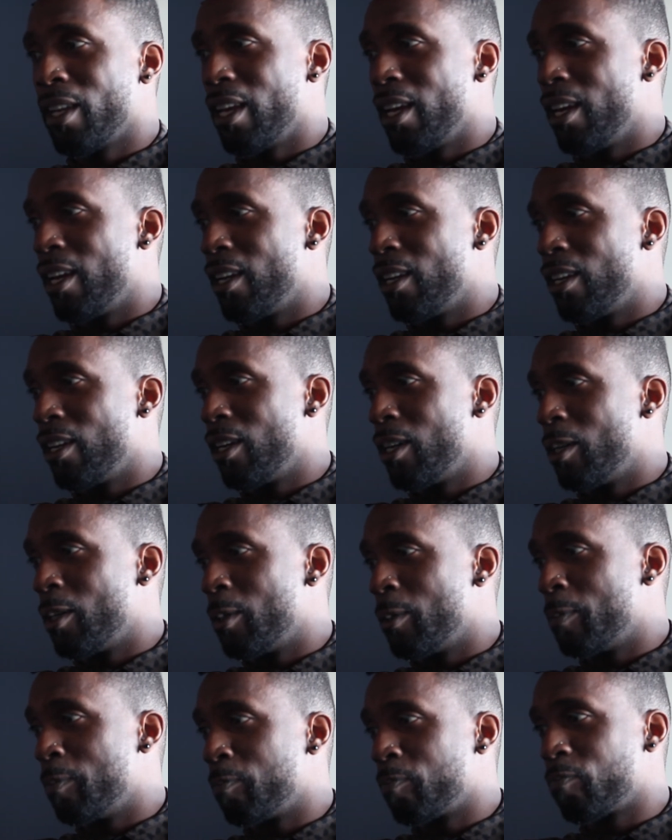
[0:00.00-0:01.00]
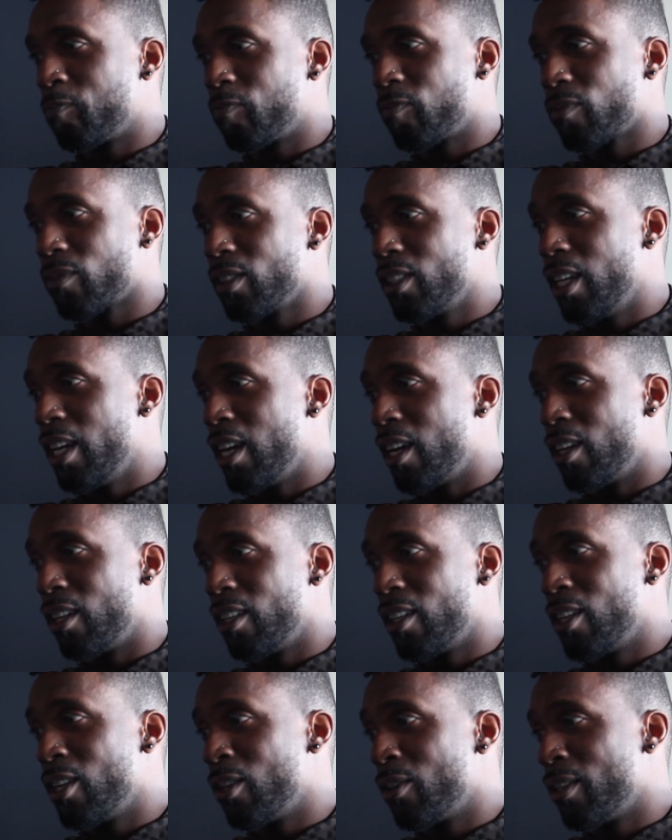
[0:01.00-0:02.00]
And, you
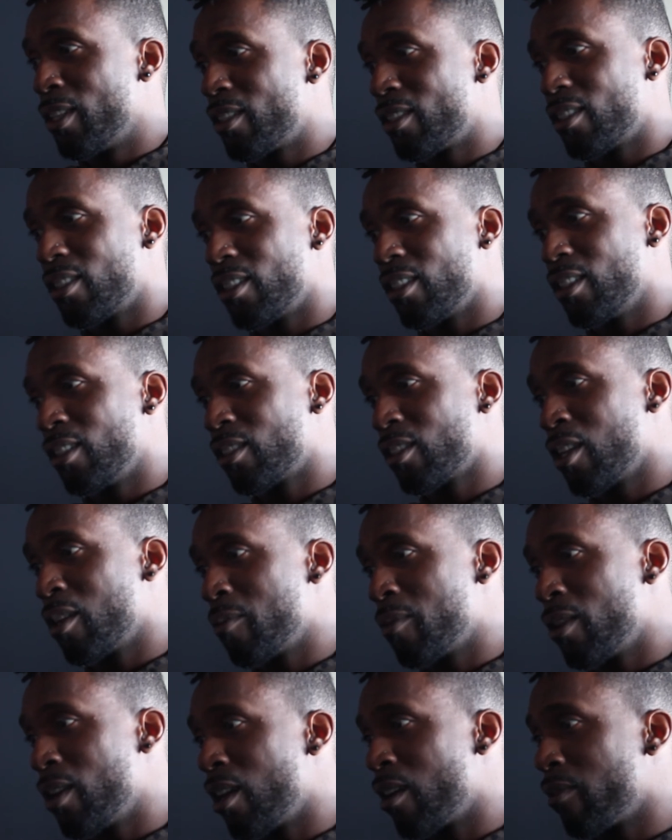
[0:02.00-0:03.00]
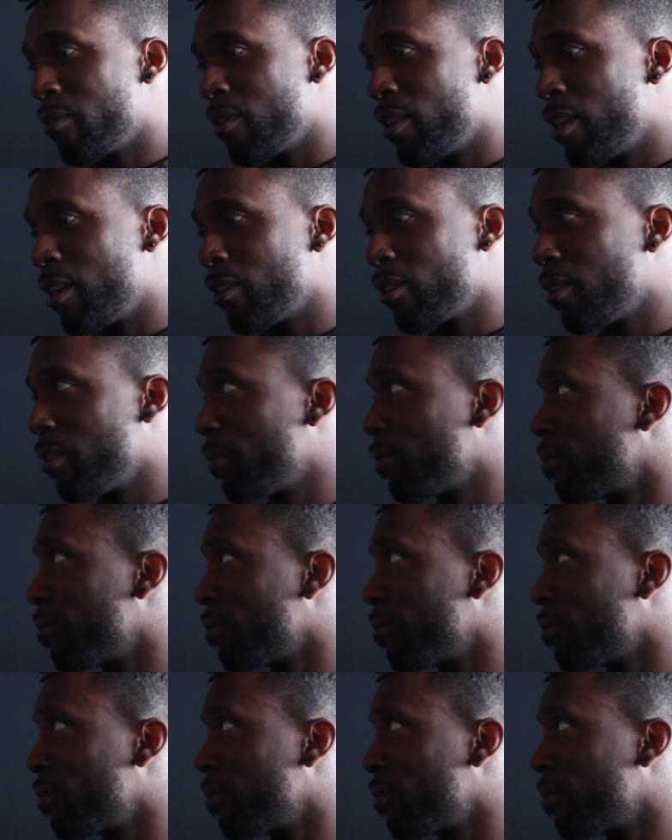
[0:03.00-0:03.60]
know, it's going to be a lot of fun out there.